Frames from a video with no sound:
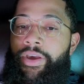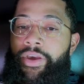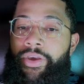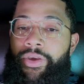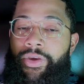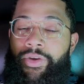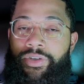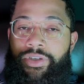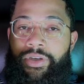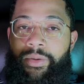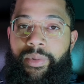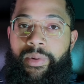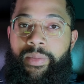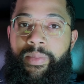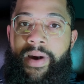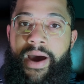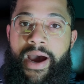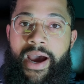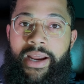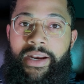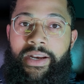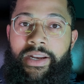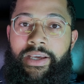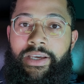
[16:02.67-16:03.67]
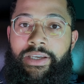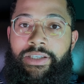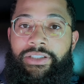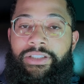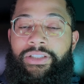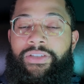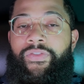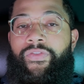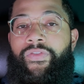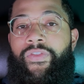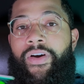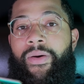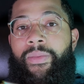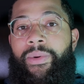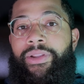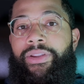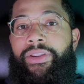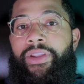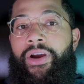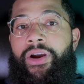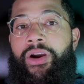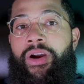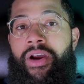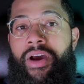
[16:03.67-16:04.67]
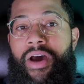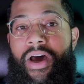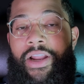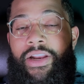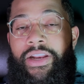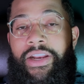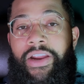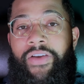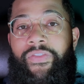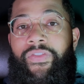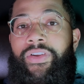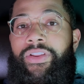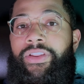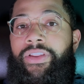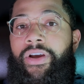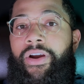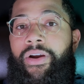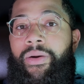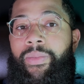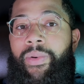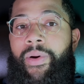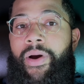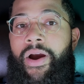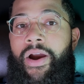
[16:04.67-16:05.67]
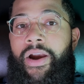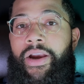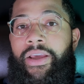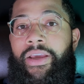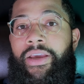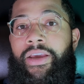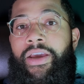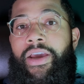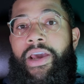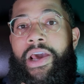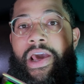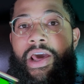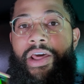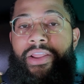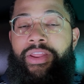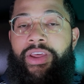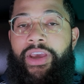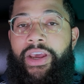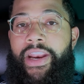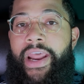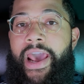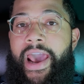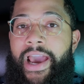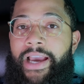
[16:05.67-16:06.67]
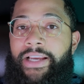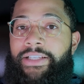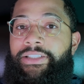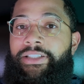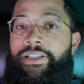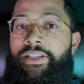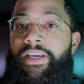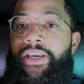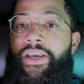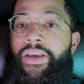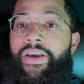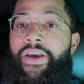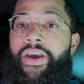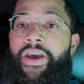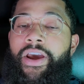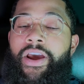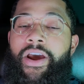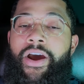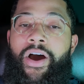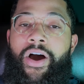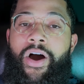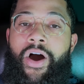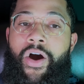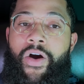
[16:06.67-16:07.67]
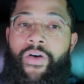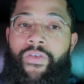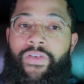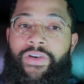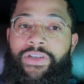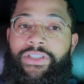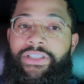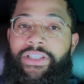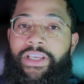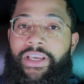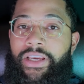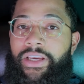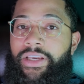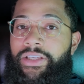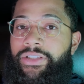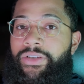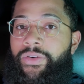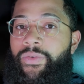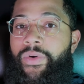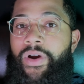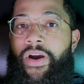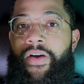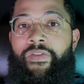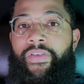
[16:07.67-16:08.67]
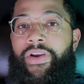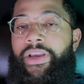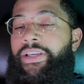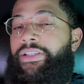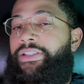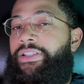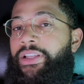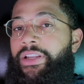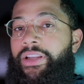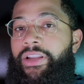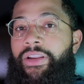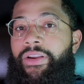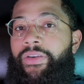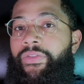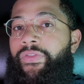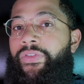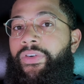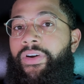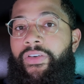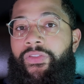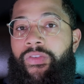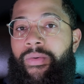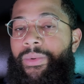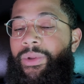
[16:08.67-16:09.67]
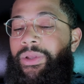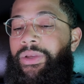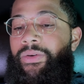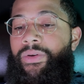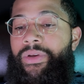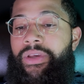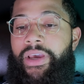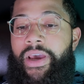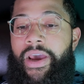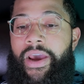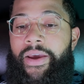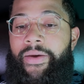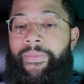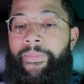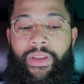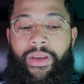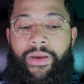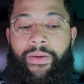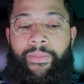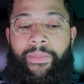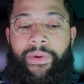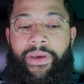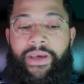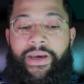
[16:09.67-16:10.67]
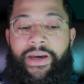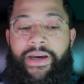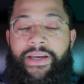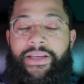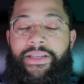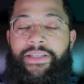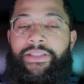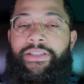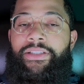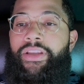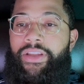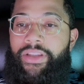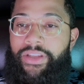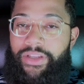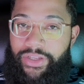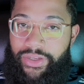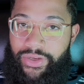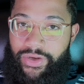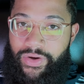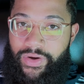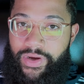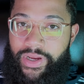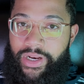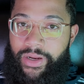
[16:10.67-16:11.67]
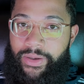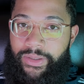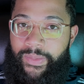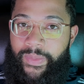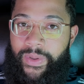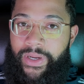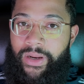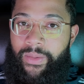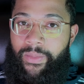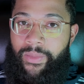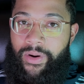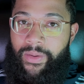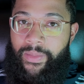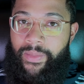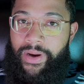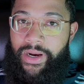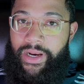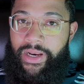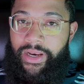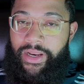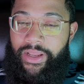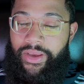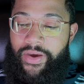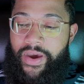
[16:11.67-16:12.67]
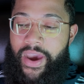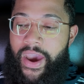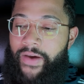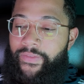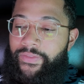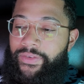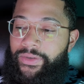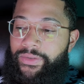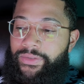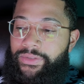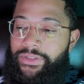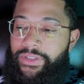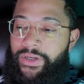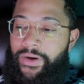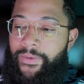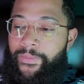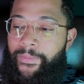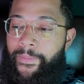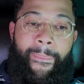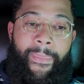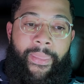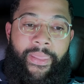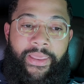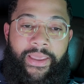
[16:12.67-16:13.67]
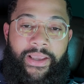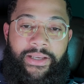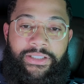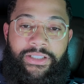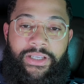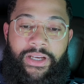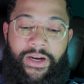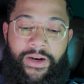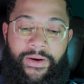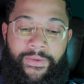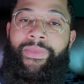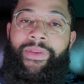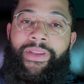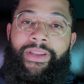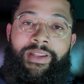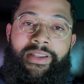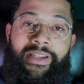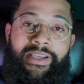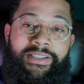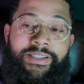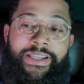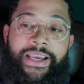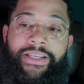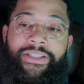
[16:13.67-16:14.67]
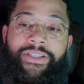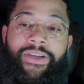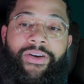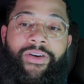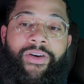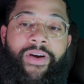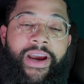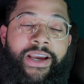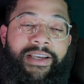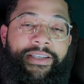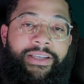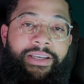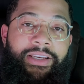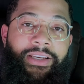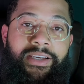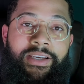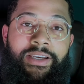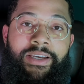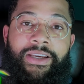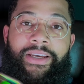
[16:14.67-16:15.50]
you should be buying these from a different third party than actually overseas or wherever he's sending them from the UK, because you'll end up spending more money than you have to. So yes, sir. These things go crazy.